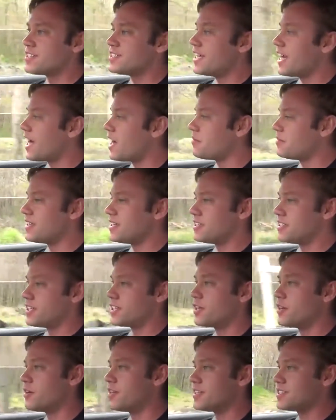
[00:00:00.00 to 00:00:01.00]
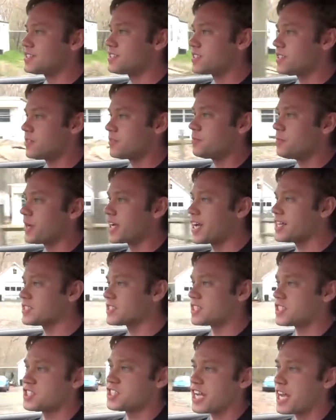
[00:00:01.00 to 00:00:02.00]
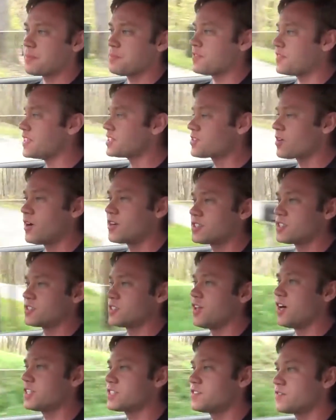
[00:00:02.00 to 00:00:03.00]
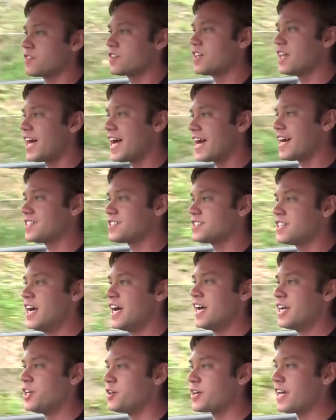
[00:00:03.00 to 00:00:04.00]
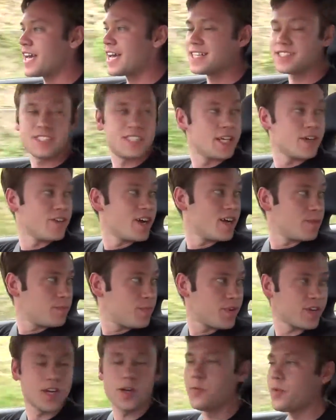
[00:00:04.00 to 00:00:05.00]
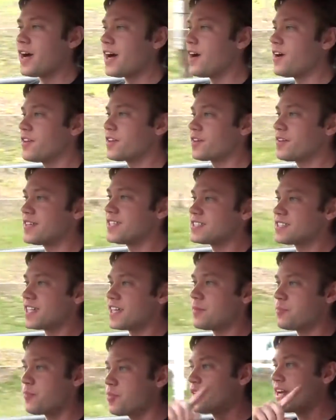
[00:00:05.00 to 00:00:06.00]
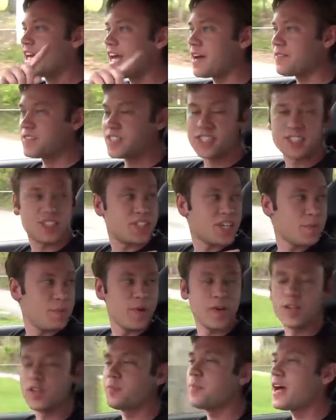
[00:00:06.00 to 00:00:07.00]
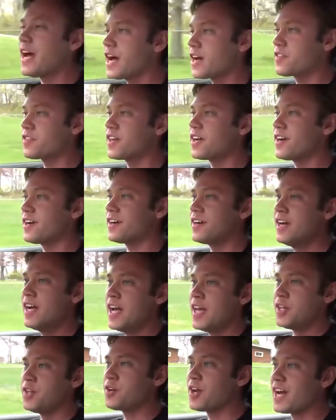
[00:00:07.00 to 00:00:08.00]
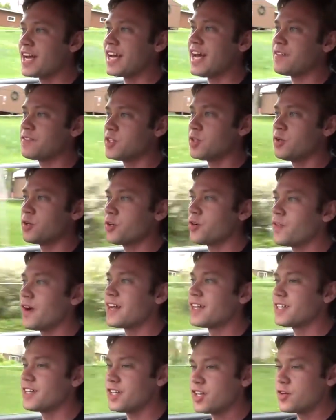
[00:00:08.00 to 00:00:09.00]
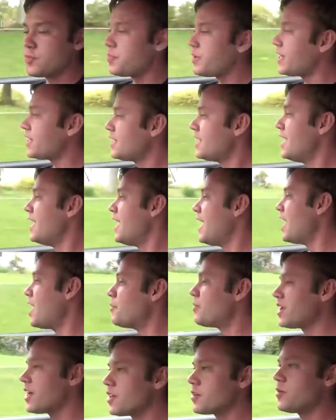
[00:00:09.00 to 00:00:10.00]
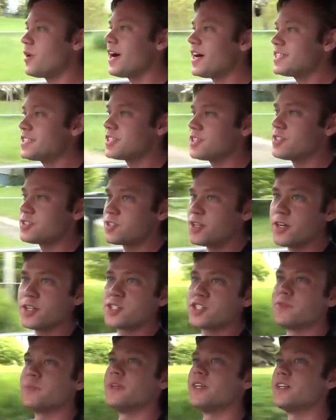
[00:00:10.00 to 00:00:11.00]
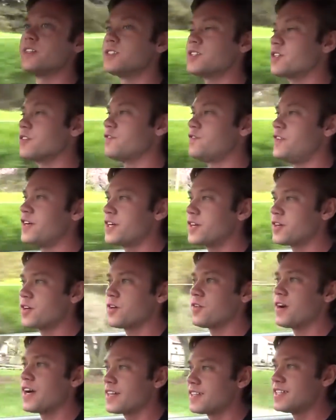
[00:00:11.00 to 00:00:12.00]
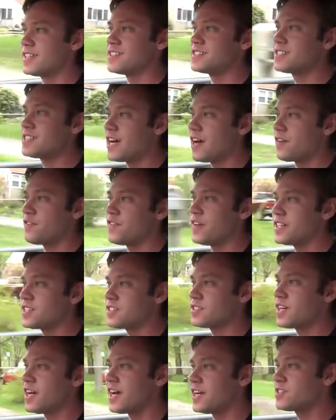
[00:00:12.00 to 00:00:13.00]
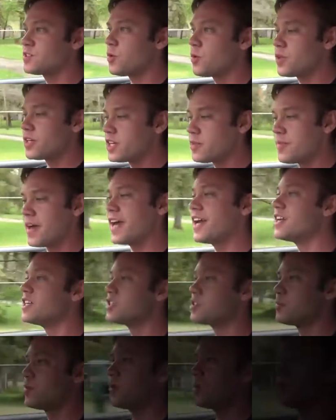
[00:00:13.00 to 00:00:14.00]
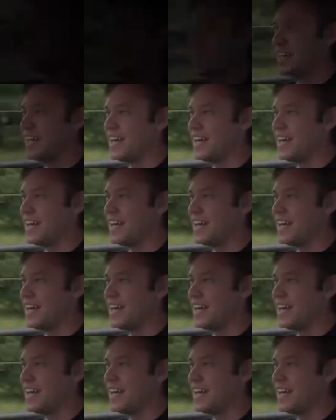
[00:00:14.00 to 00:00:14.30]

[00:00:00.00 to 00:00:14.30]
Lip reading: I mean, you know, it's because of the shape of these cars, there's lots of glass. You can see around pretty well. There is a pretty hefty C-pillar back there. You kind of have to look around a little bit. But otherwise, you know, as long as your mirrors are configured correctly and stuff, it's totally manageable.